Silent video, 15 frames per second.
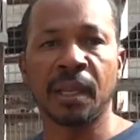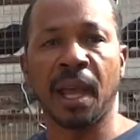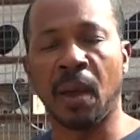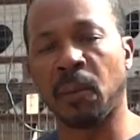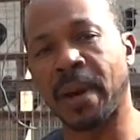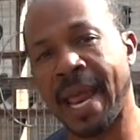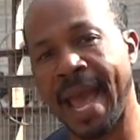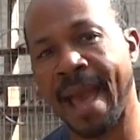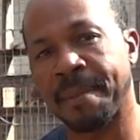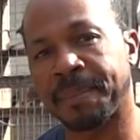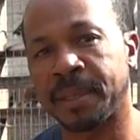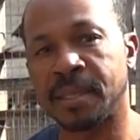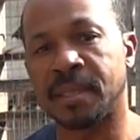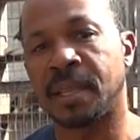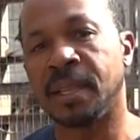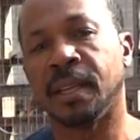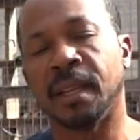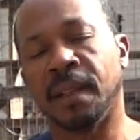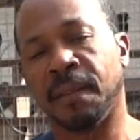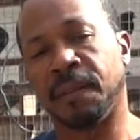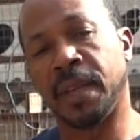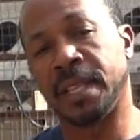And what happens,
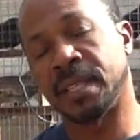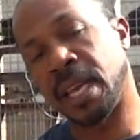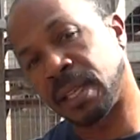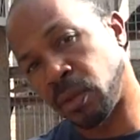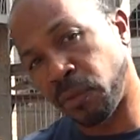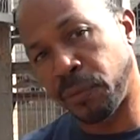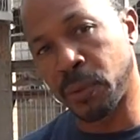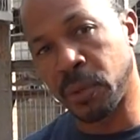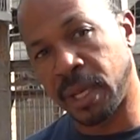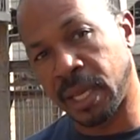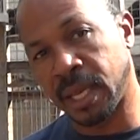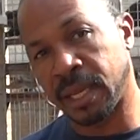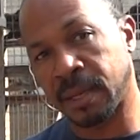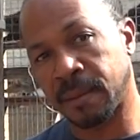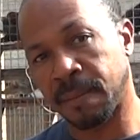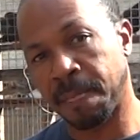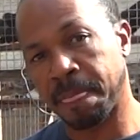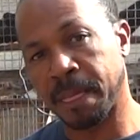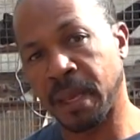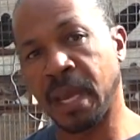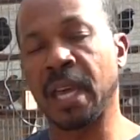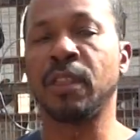they take the food in,
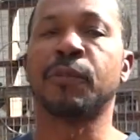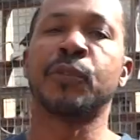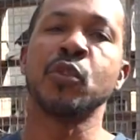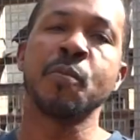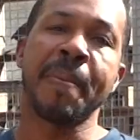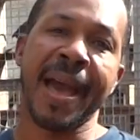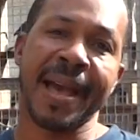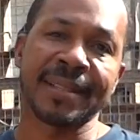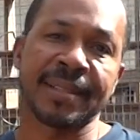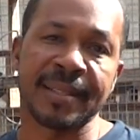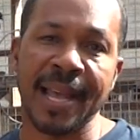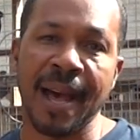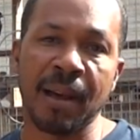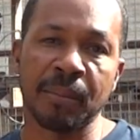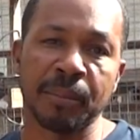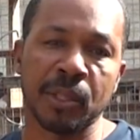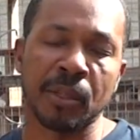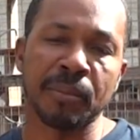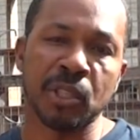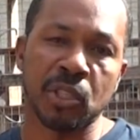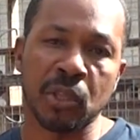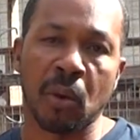and the food passes out, but the
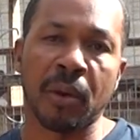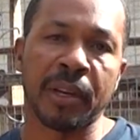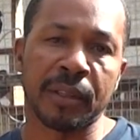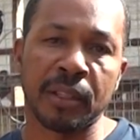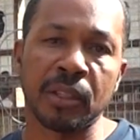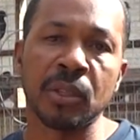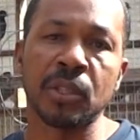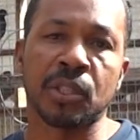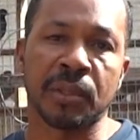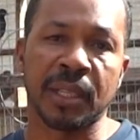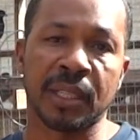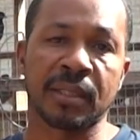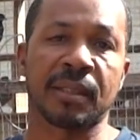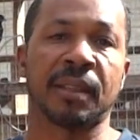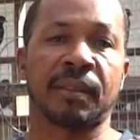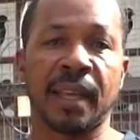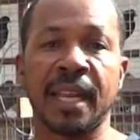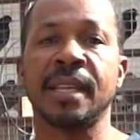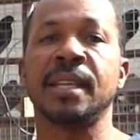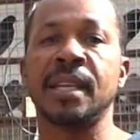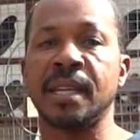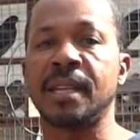majority of the nutrients that they
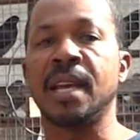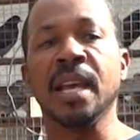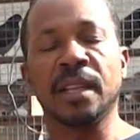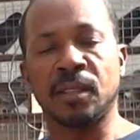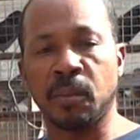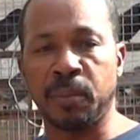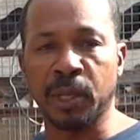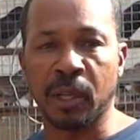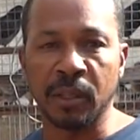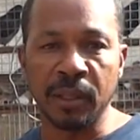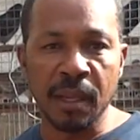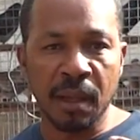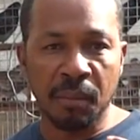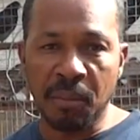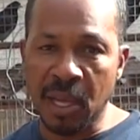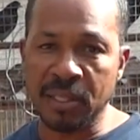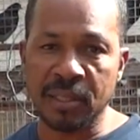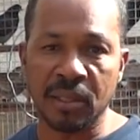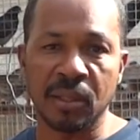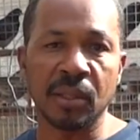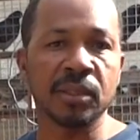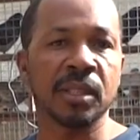need to build
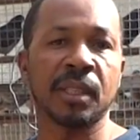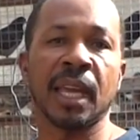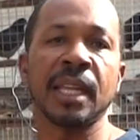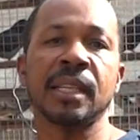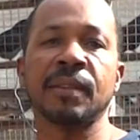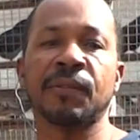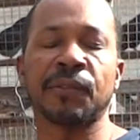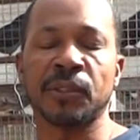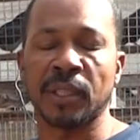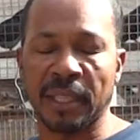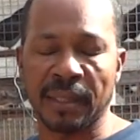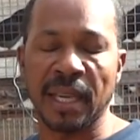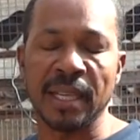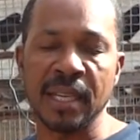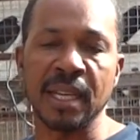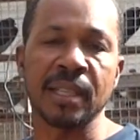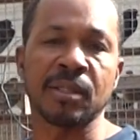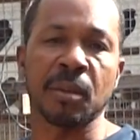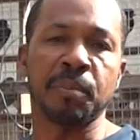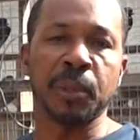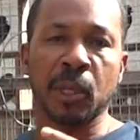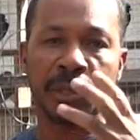muscle, that they need
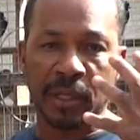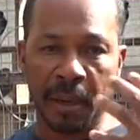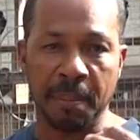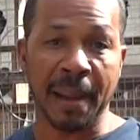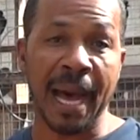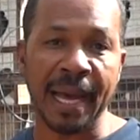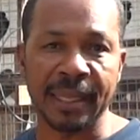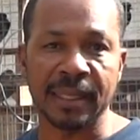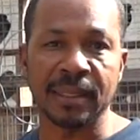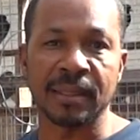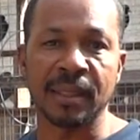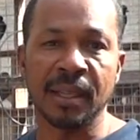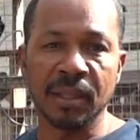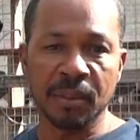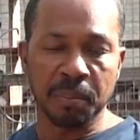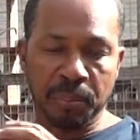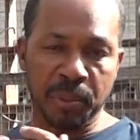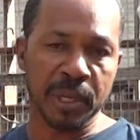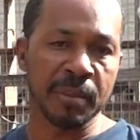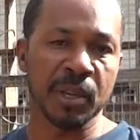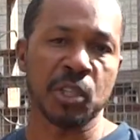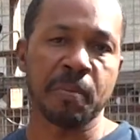to build their bodies,
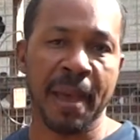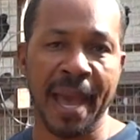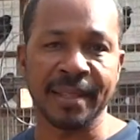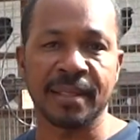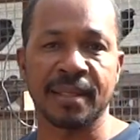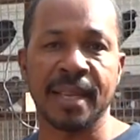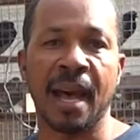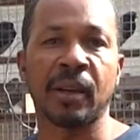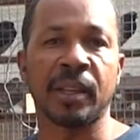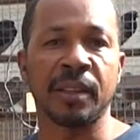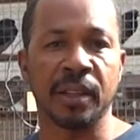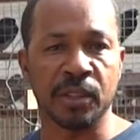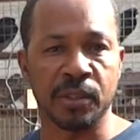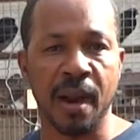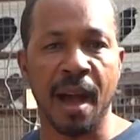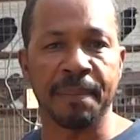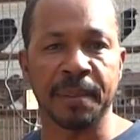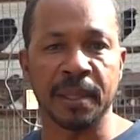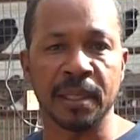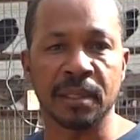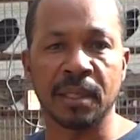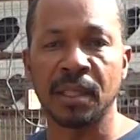pretty much passes out in their
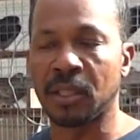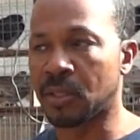droppings.